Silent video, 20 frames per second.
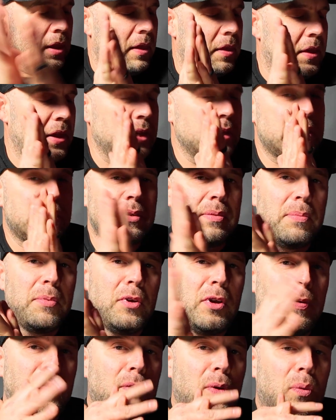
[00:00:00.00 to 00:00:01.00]
this
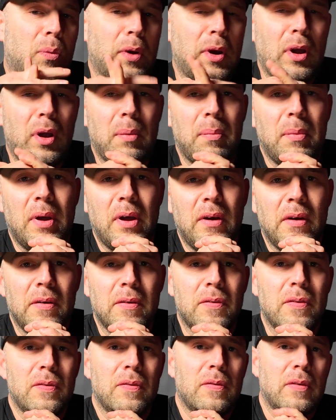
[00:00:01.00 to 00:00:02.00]
beautiful realm
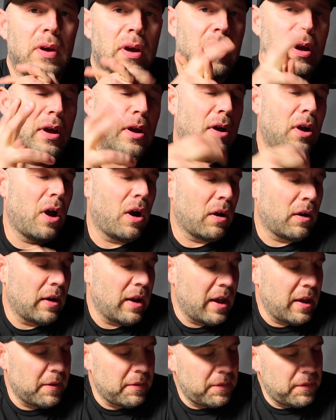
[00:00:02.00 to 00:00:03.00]
of
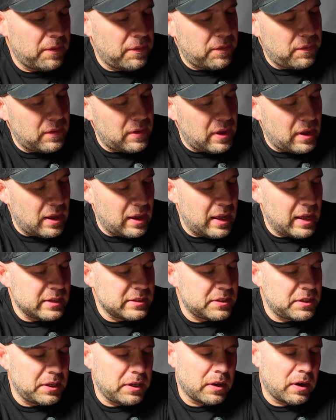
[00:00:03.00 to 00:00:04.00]
RF,
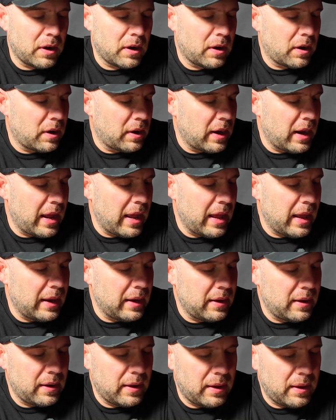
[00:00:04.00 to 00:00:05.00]
SDR,
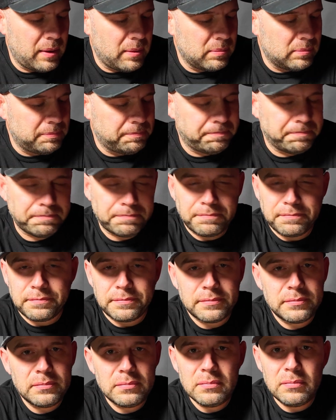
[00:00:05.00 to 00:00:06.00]
and
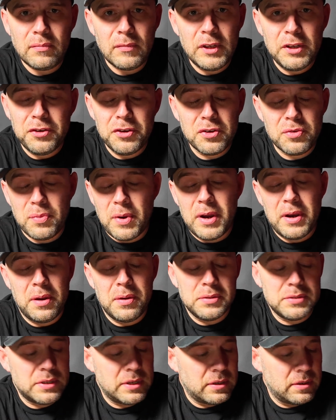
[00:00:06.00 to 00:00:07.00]
just
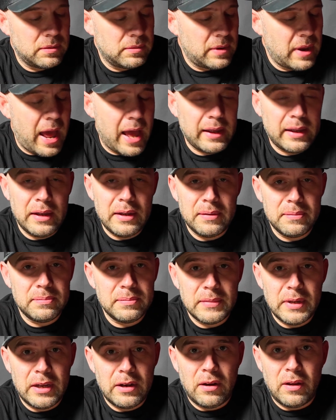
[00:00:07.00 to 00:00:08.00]
radios and
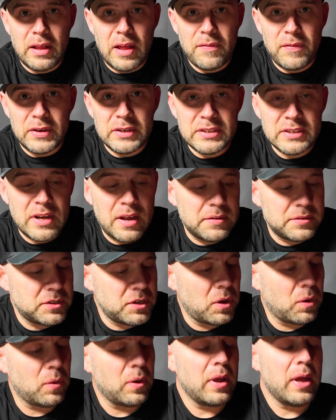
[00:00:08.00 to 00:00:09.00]
hacking and all that fun stuff.
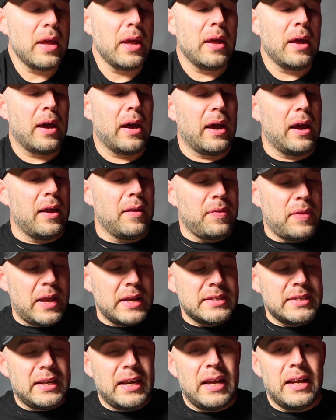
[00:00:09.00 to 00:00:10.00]
So
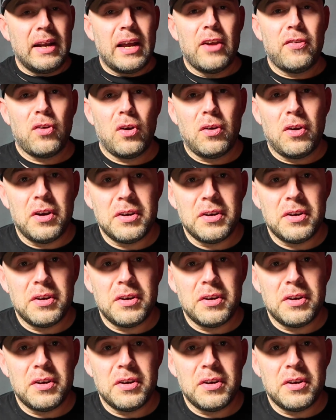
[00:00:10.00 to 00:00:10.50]
thanks again, guys, for a